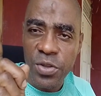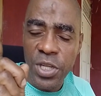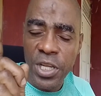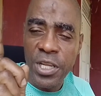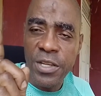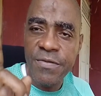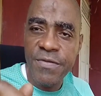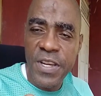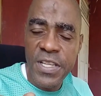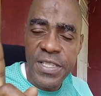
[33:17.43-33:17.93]

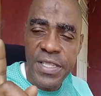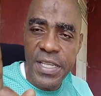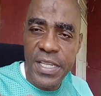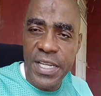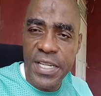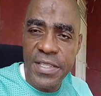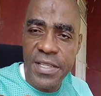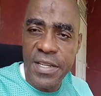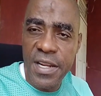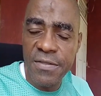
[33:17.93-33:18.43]
the
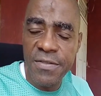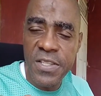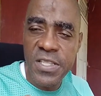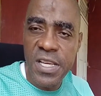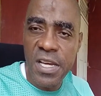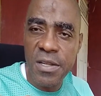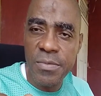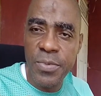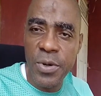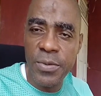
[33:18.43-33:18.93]
investigating
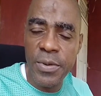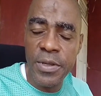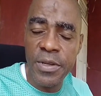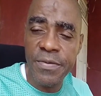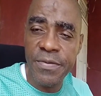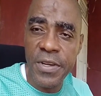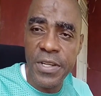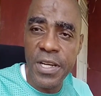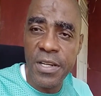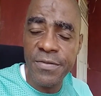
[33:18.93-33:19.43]
officer, the public
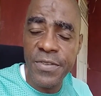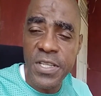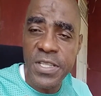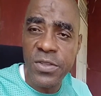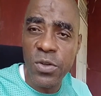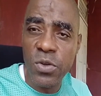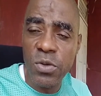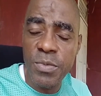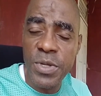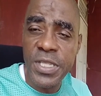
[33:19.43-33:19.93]
defender
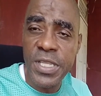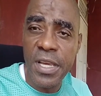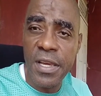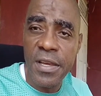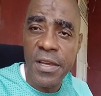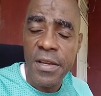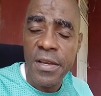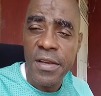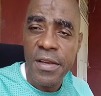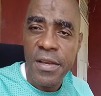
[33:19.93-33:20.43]
office told me,
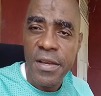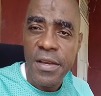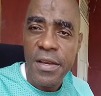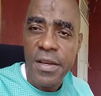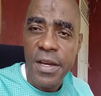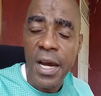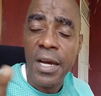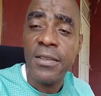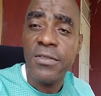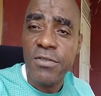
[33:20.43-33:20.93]
say,
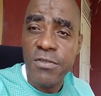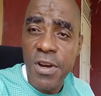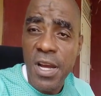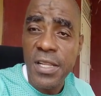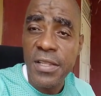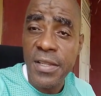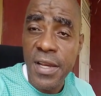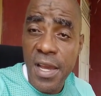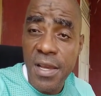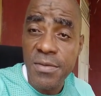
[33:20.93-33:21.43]

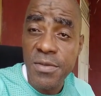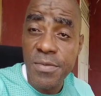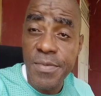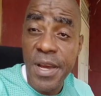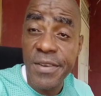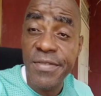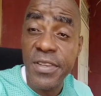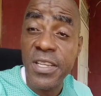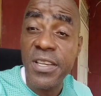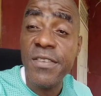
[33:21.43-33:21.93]
at times
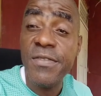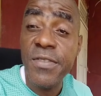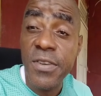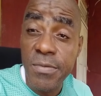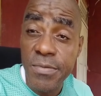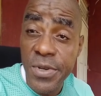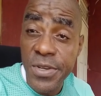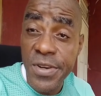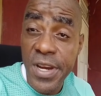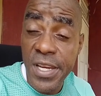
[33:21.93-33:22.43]
I have to give
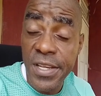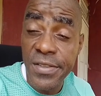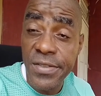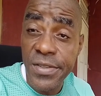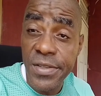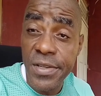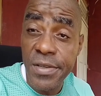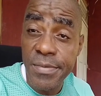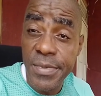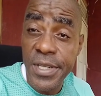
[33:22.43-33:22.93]
up my
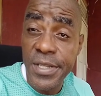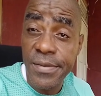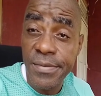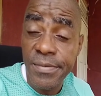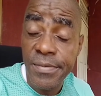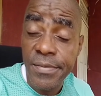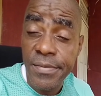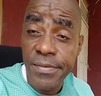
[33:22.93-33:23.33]
rights, you know, man.